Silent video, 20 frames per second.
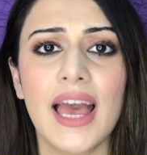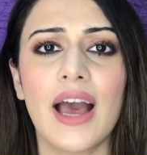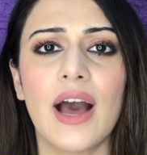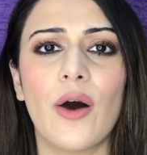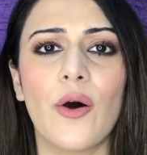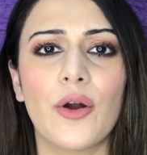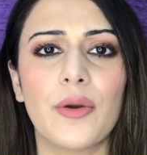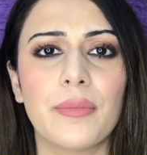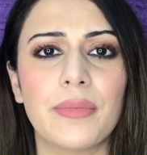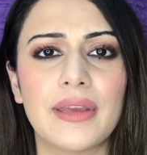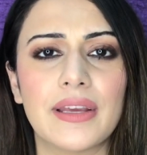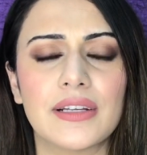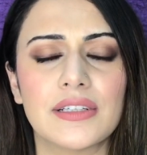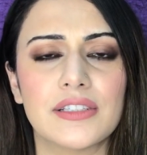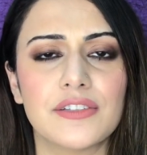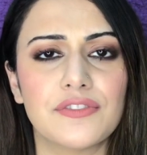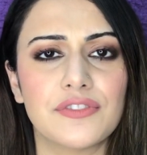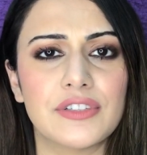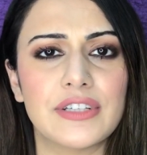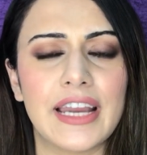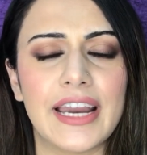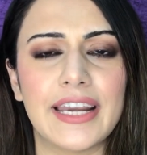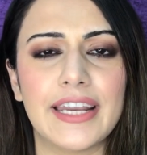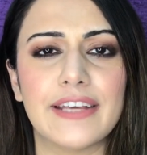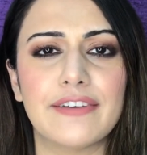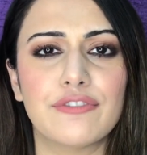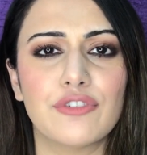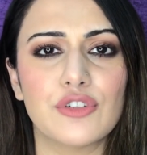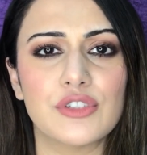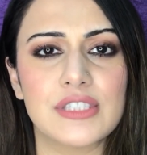or make a different
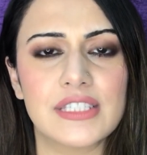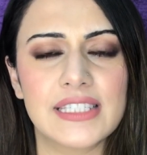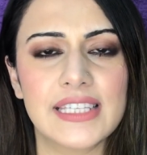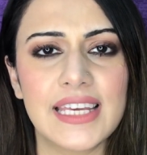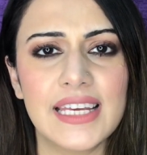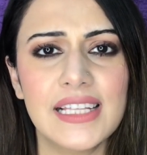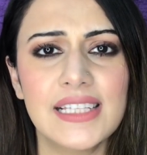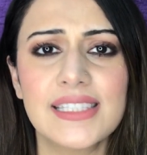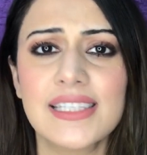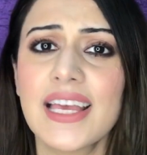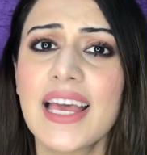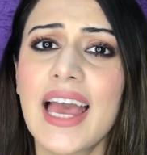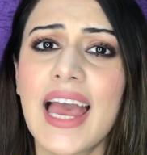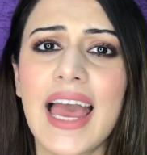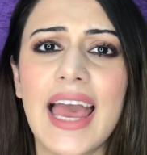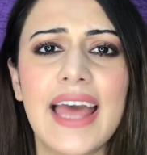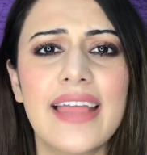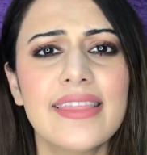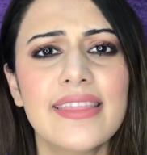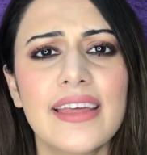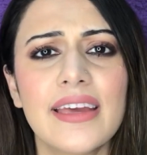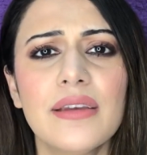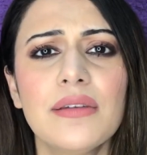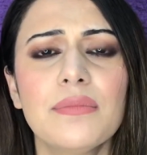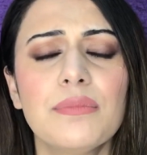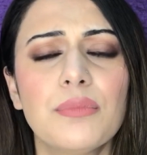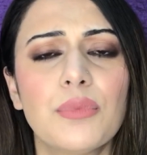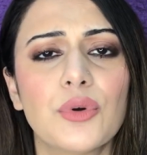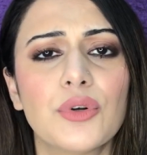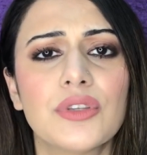heading for skills and then
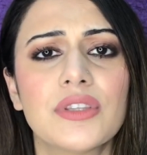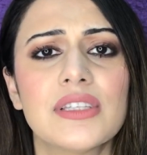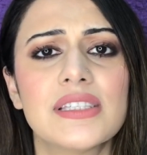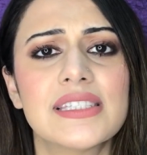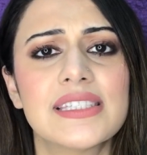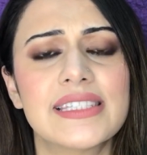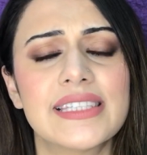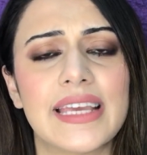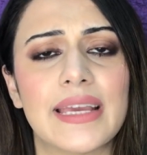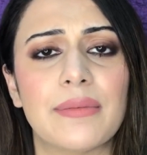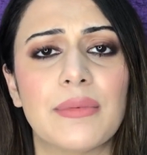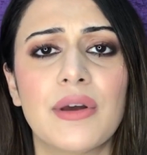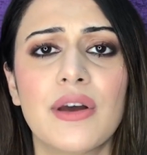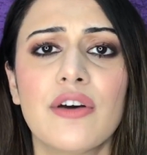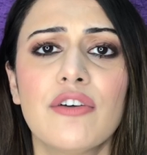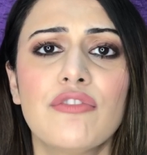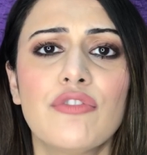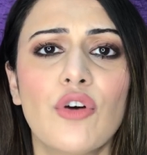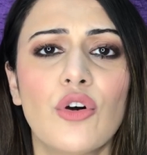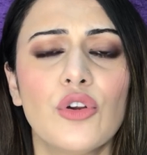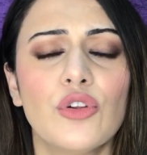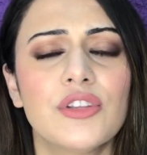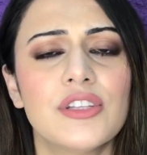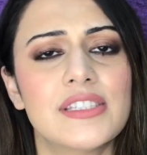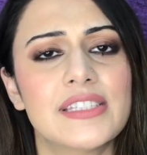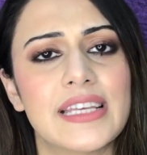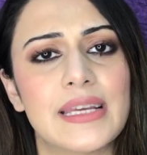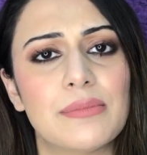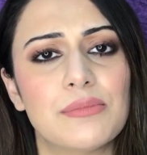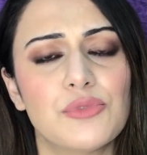put the same. Follow the
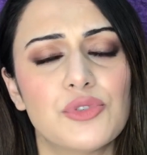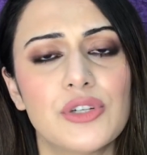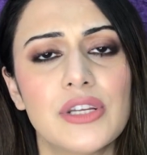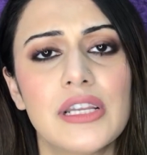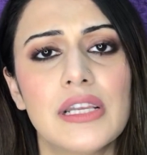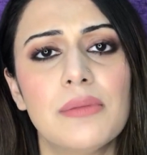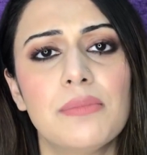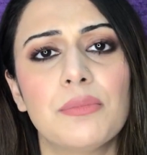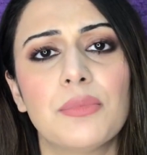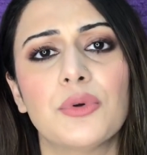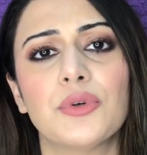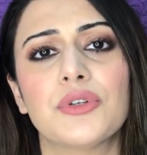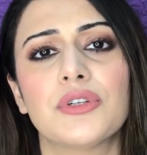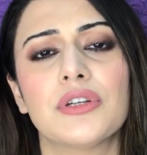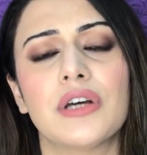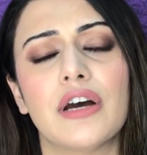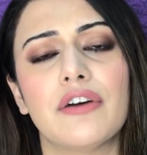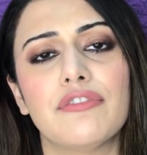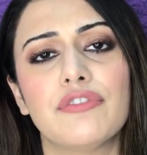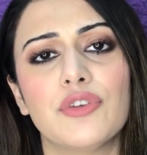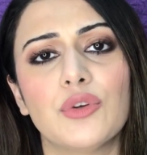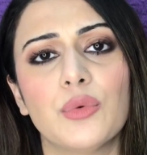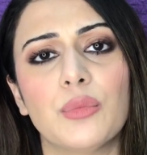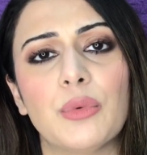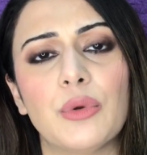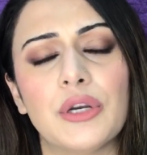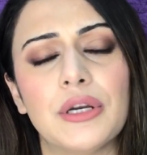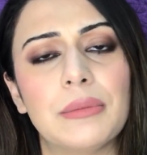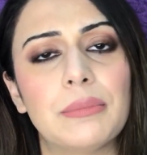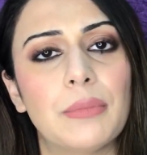same drill, put a few
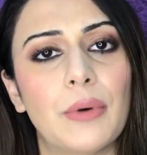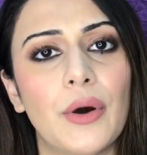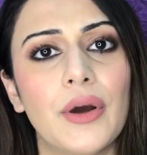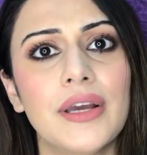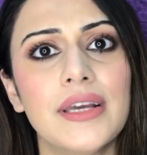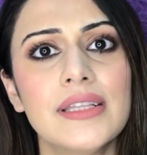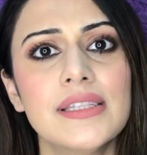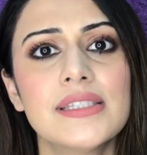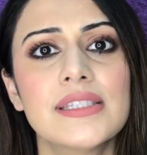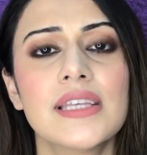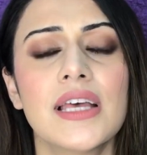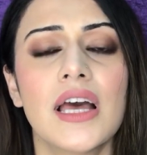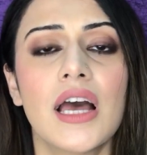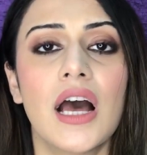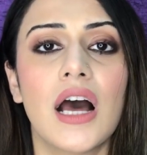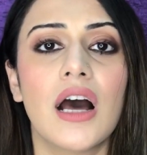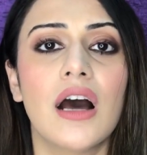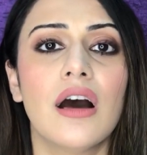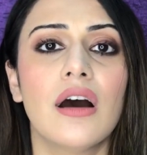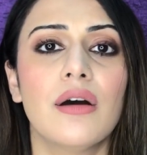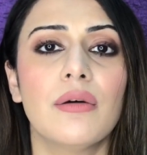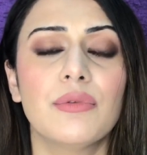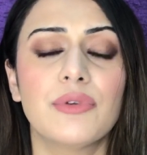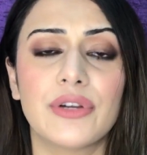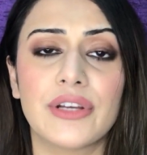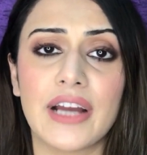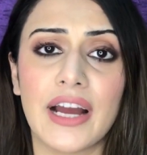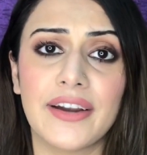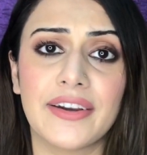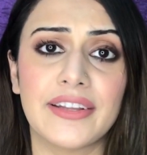bullet points
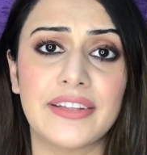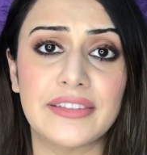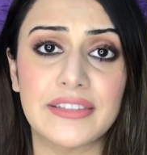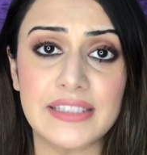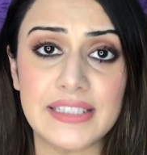regarding the